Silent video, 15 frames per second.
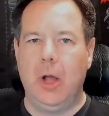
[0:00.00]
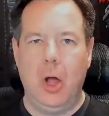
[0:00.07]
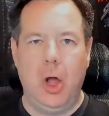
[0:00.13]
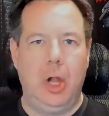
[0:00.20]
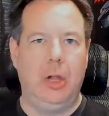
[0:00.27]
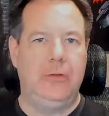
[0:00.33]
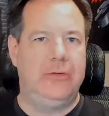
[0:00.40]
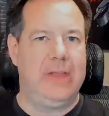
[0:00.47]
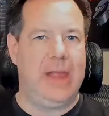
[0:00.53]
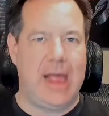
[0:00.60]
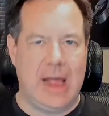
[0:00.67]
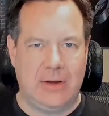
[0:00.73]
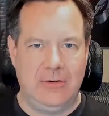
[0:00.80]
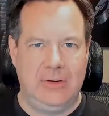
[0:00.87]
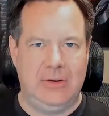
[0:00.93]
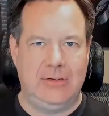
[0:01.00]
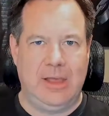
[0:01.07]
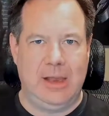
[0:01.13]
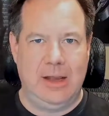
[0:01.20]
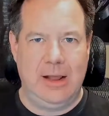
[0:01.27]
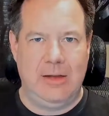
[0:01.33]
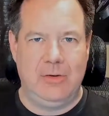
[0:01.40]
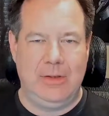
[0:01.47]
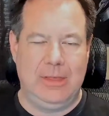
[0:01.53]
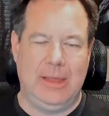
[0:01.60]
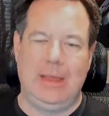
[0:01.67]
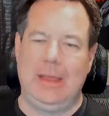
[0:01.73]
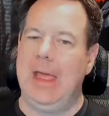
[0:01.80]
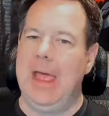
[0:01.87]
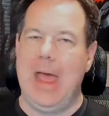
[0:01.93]
calls to actions on
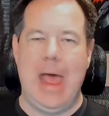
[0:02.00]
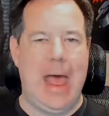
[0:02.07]
everything?